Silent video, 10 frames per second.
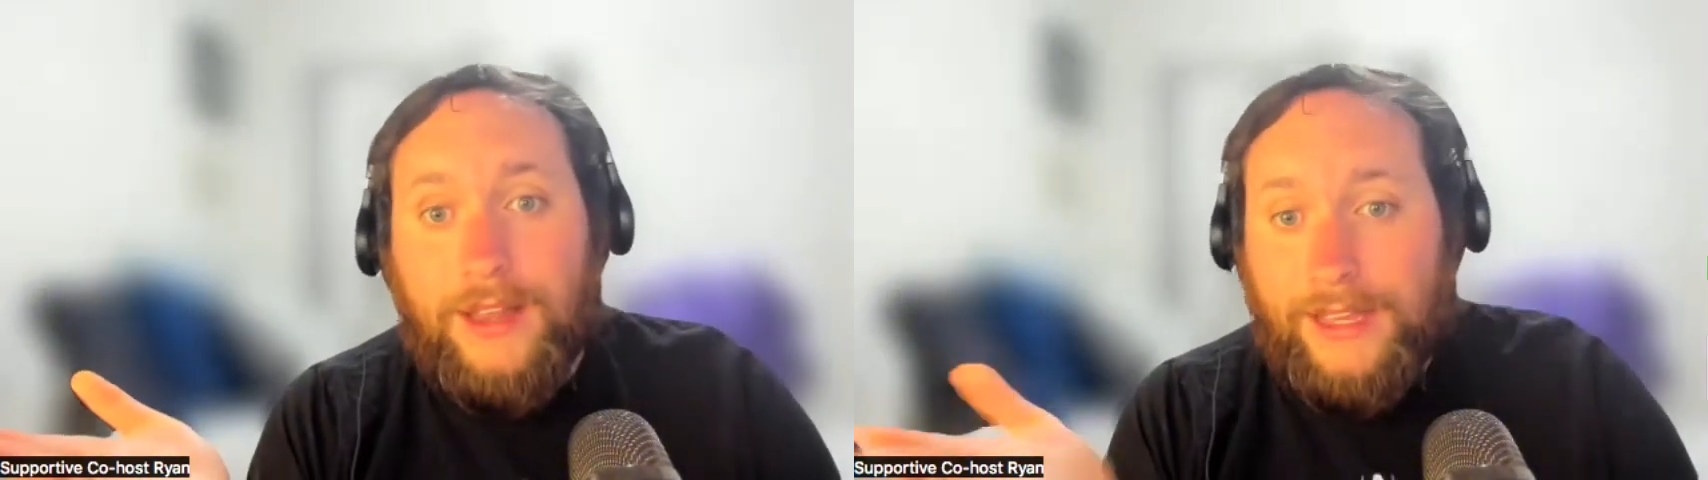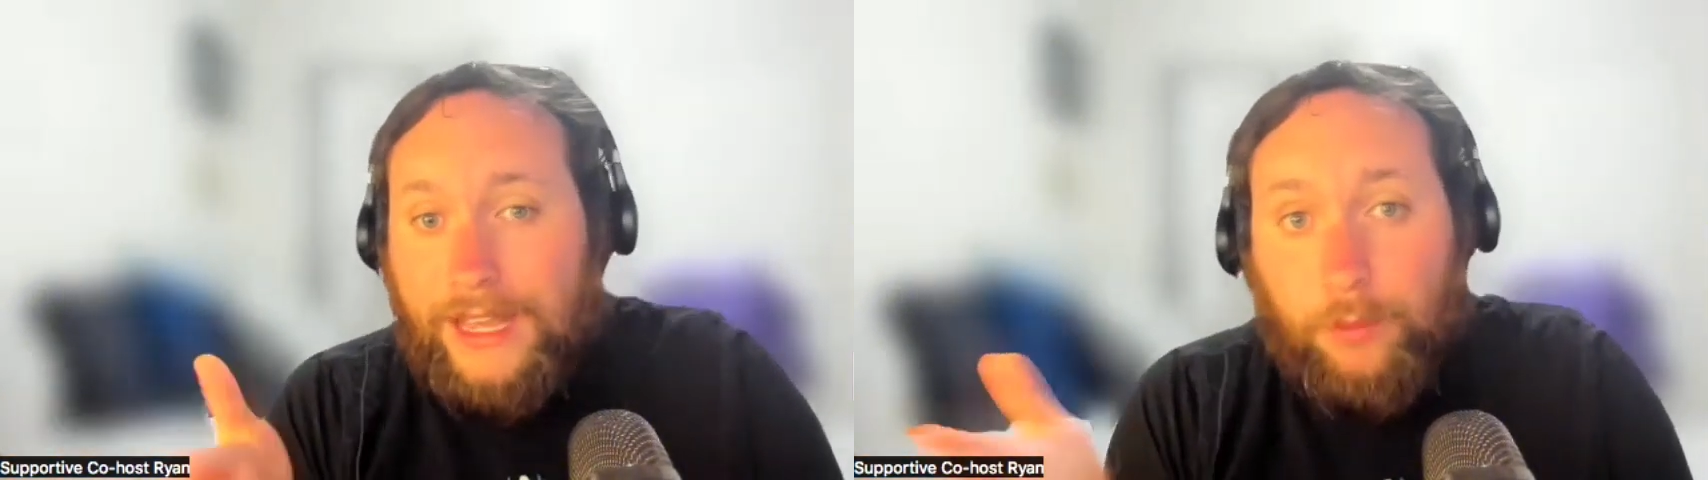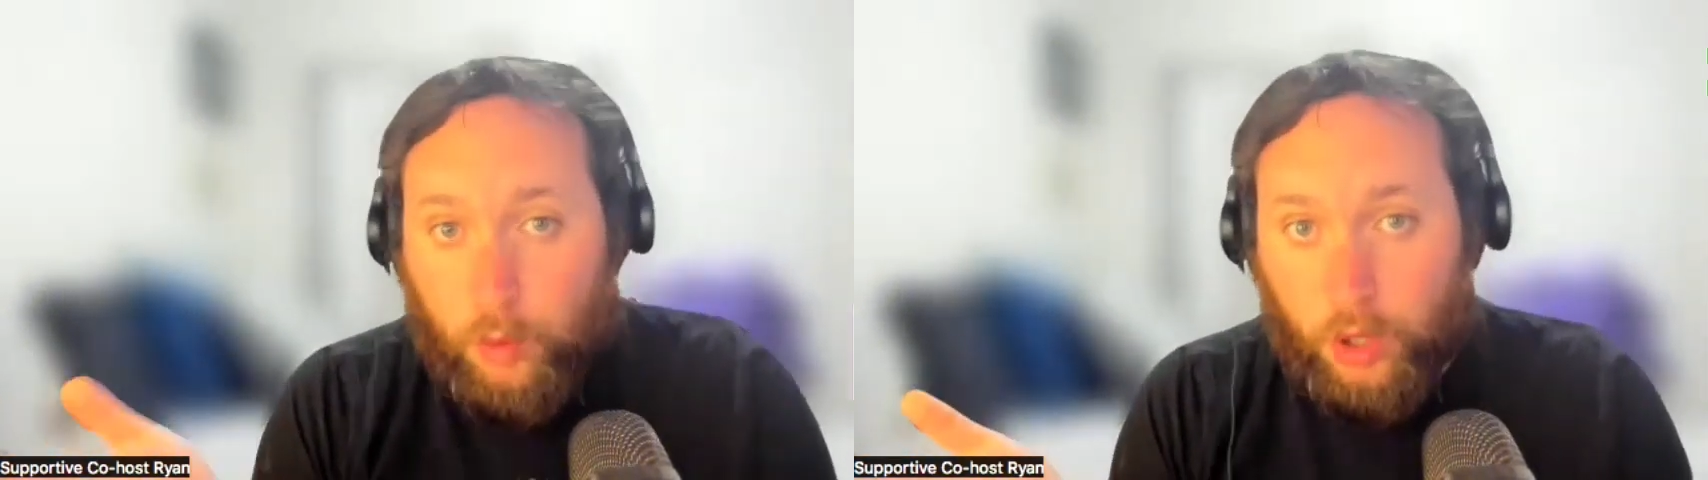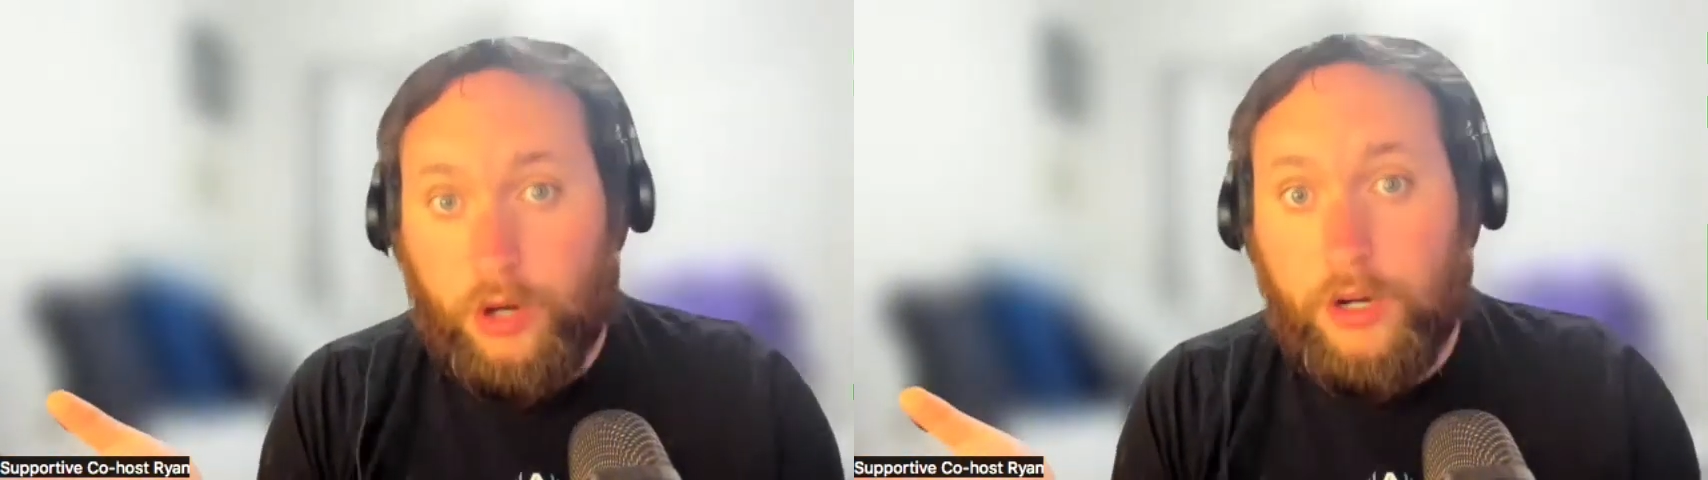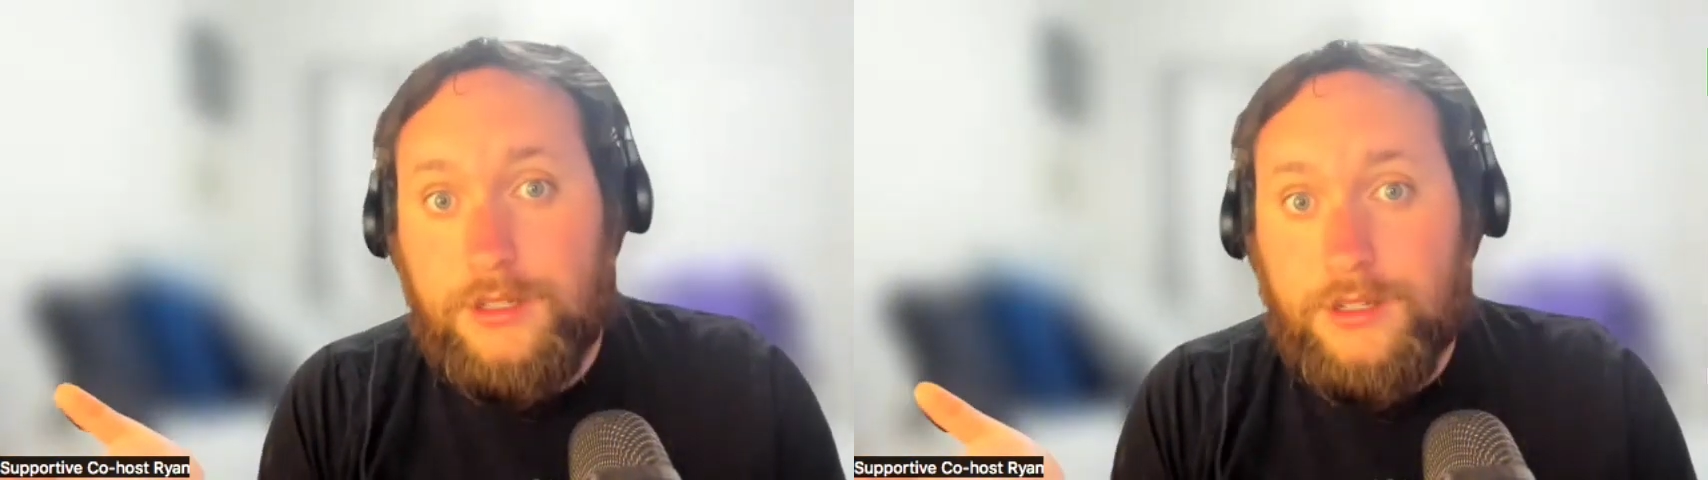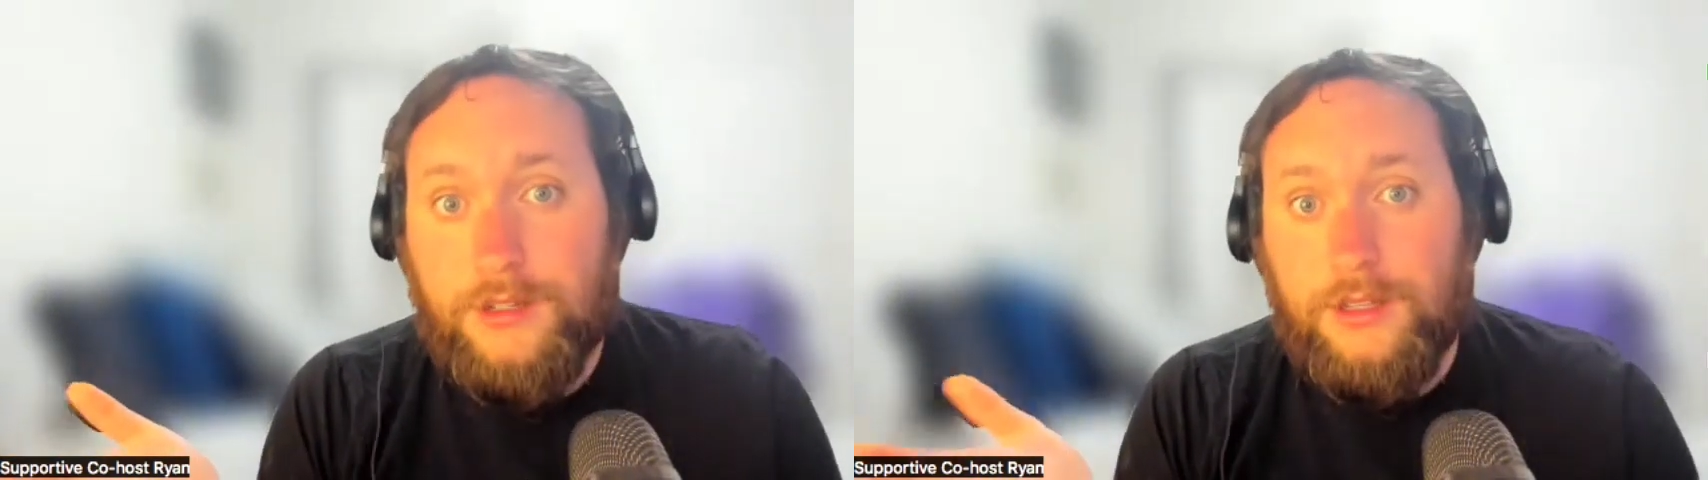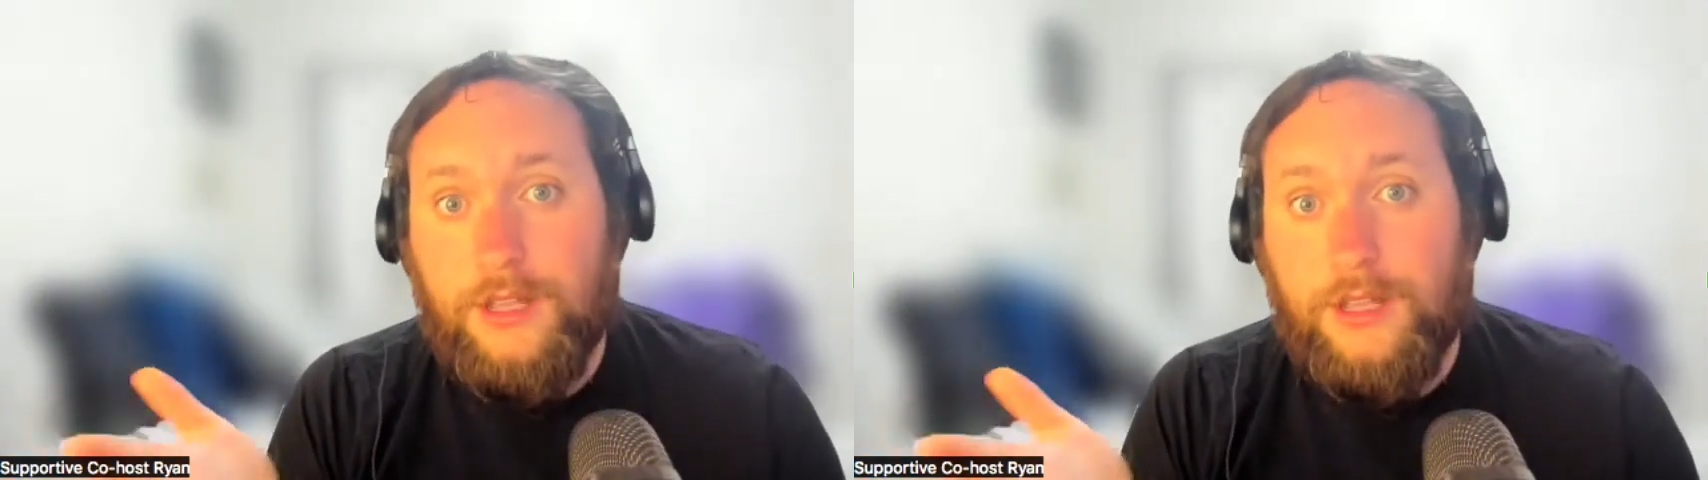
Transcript: Like it worked